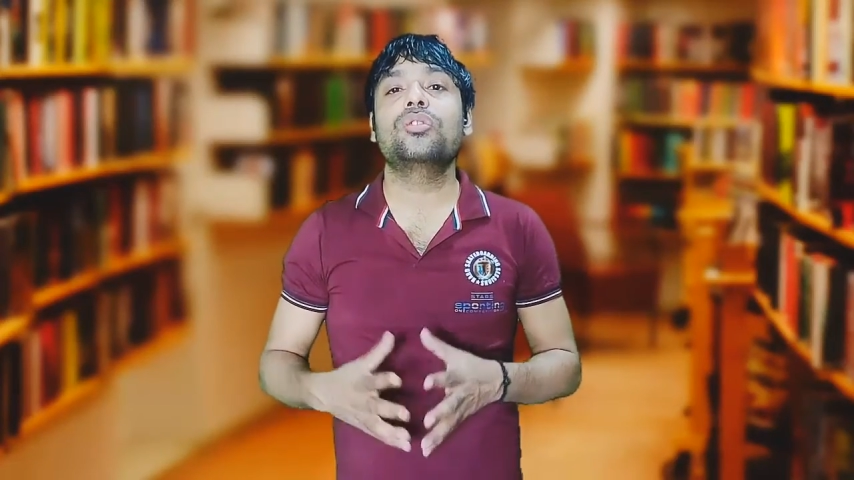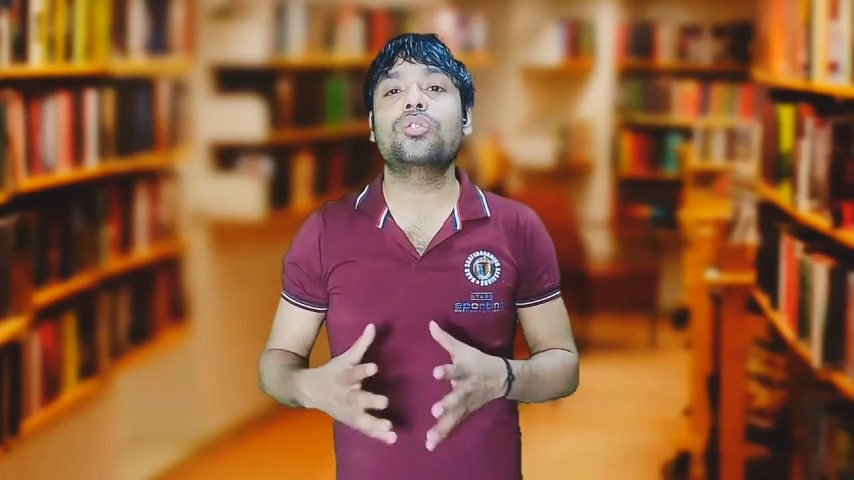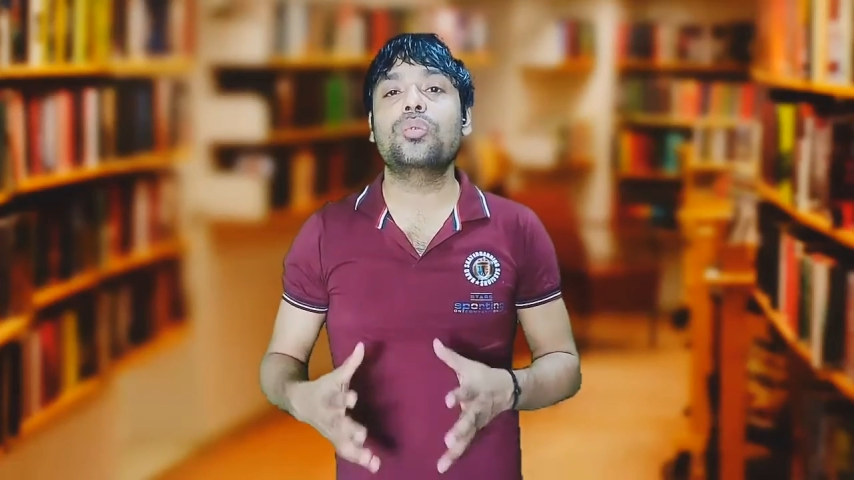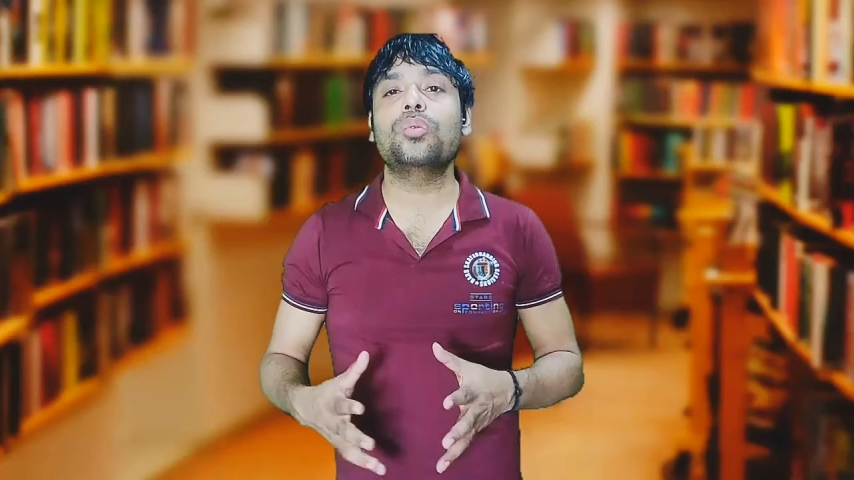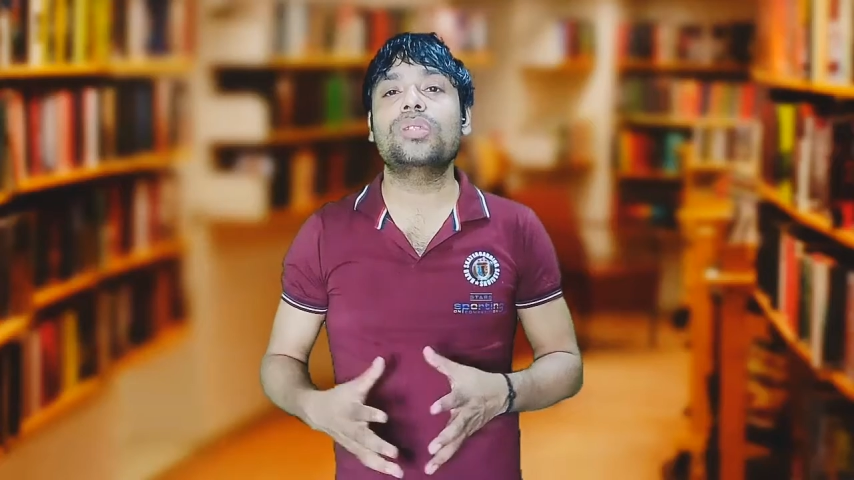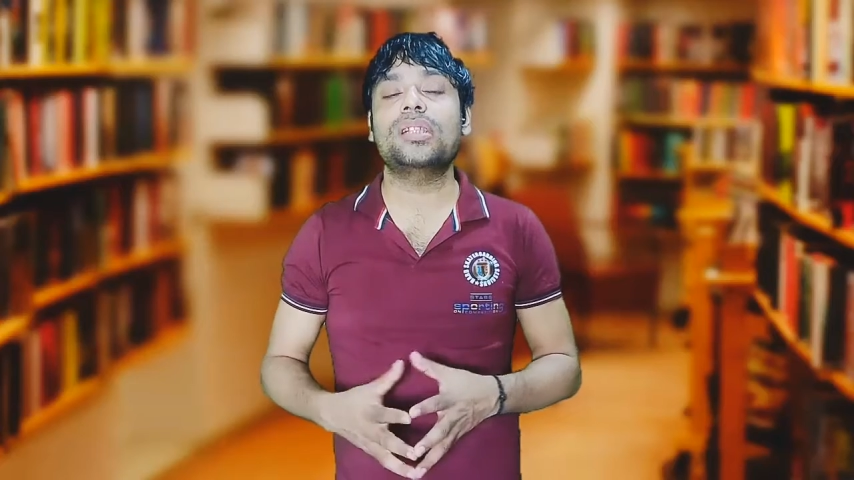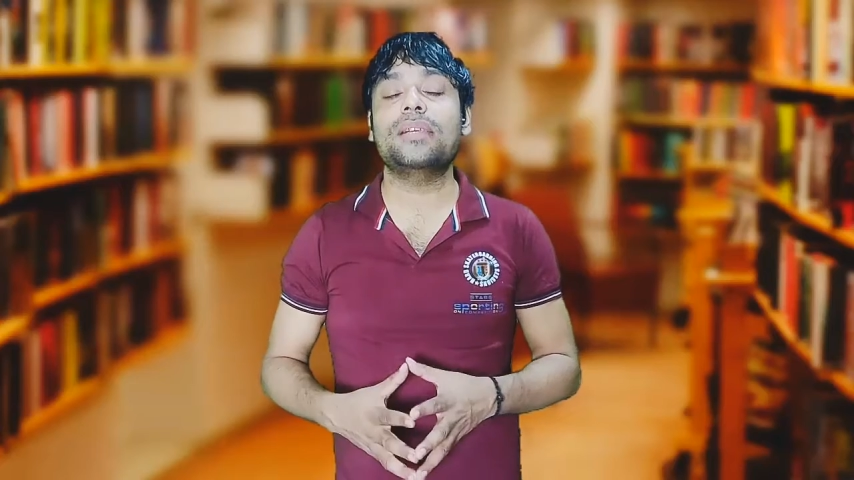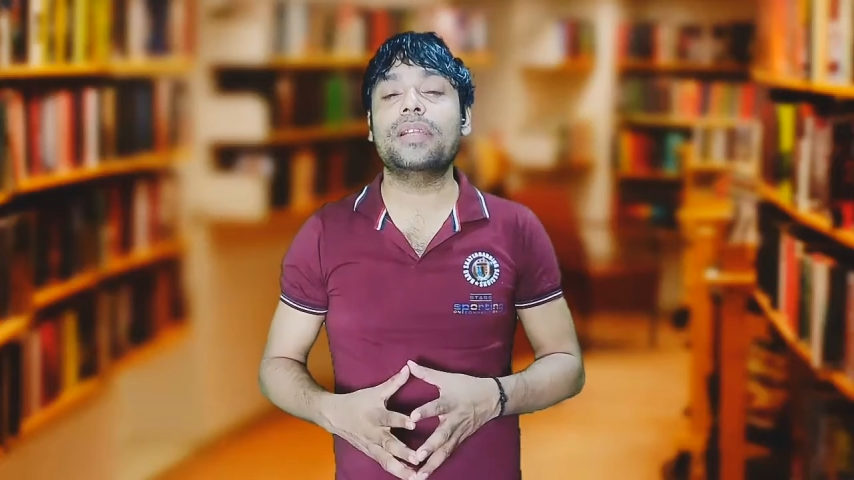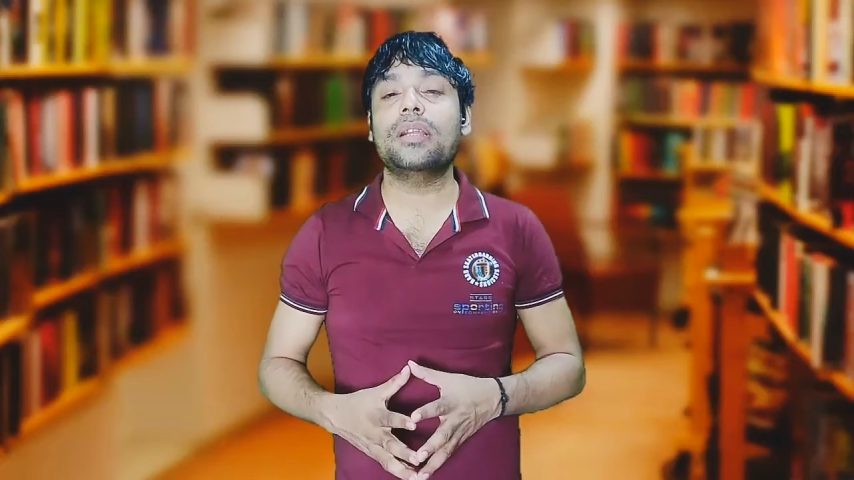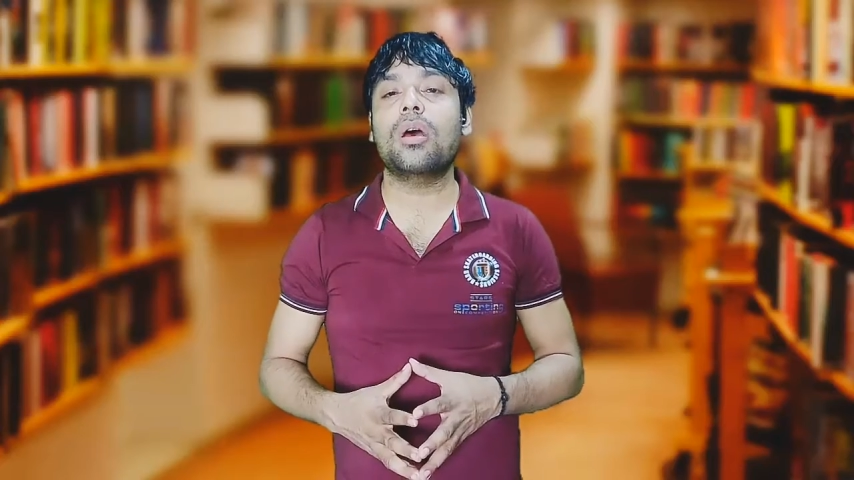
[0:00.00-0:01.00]
through
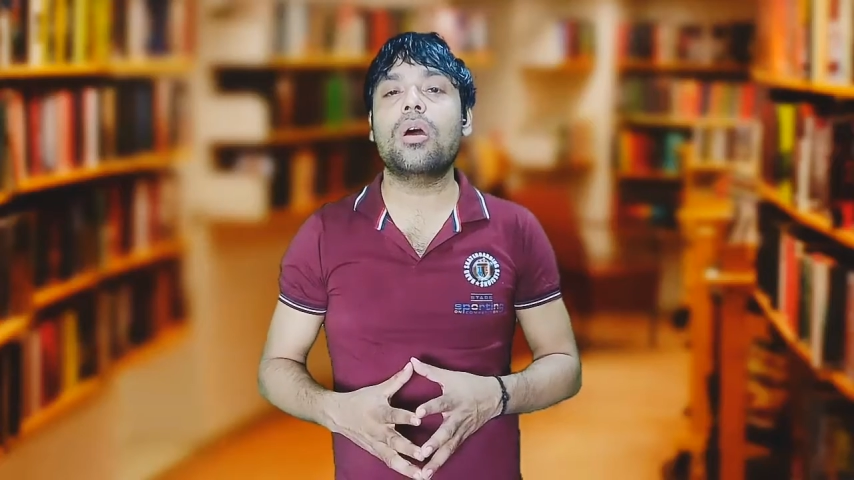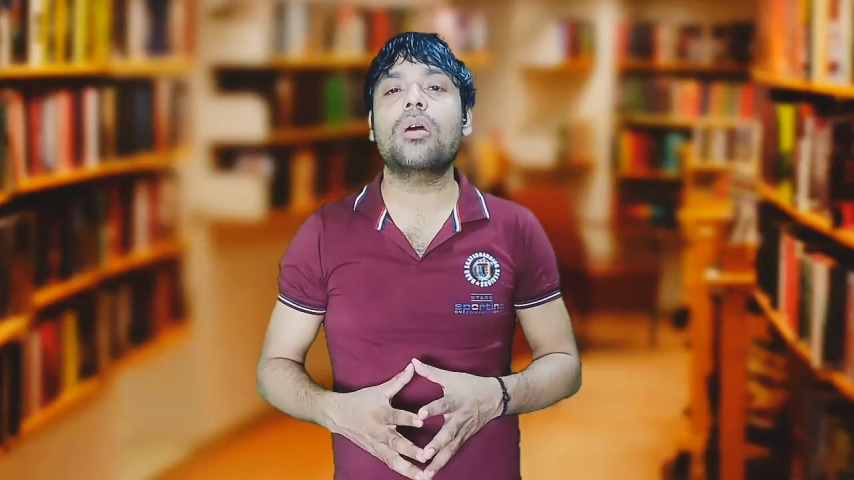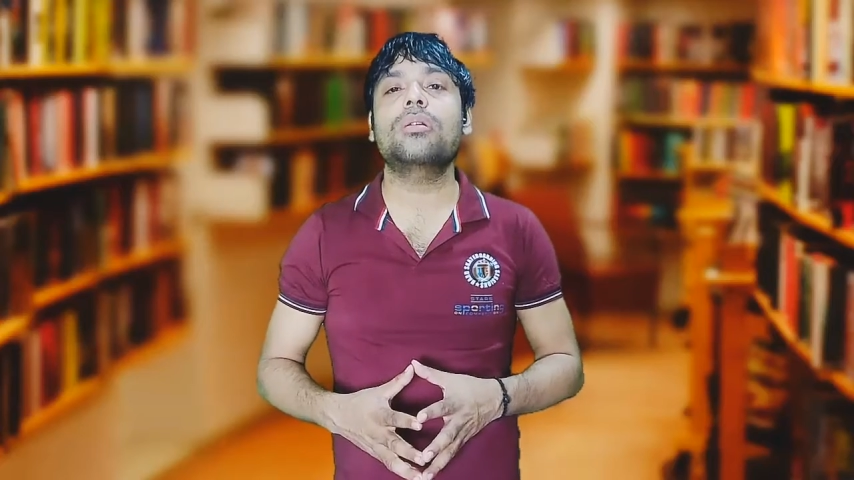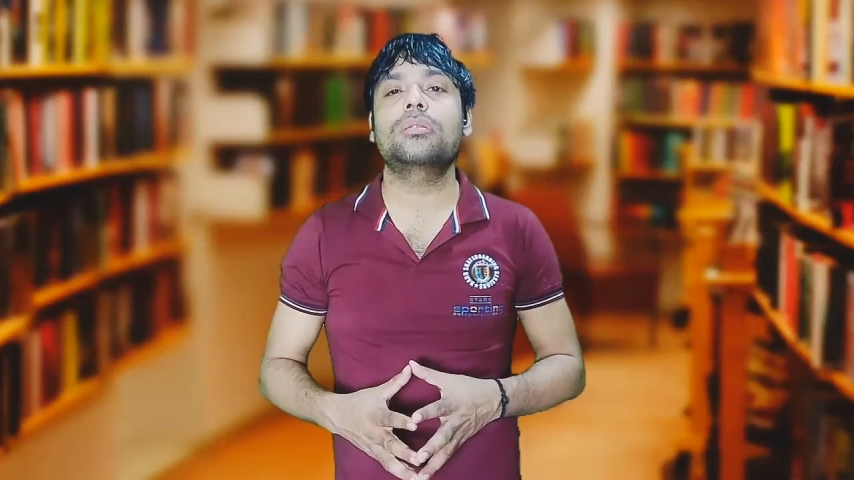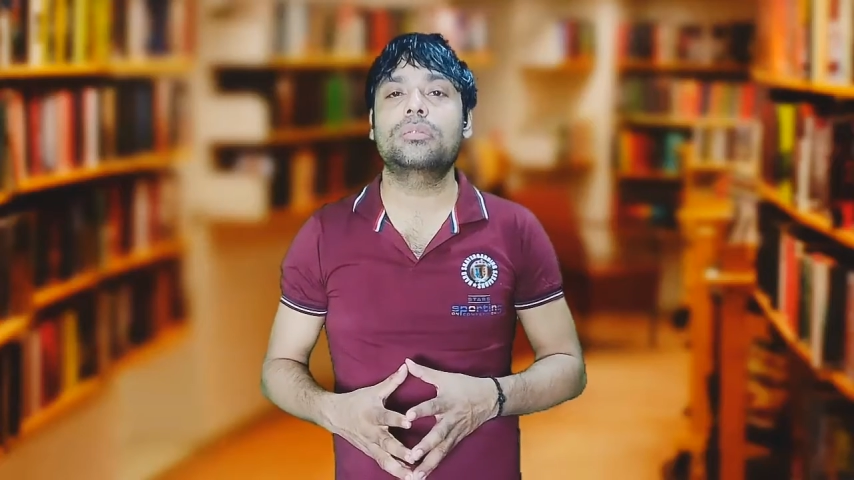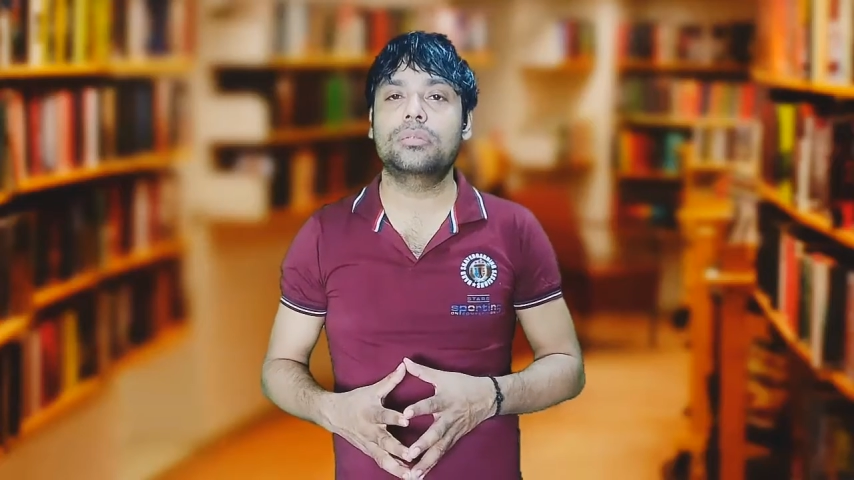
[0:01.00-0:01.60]
civil law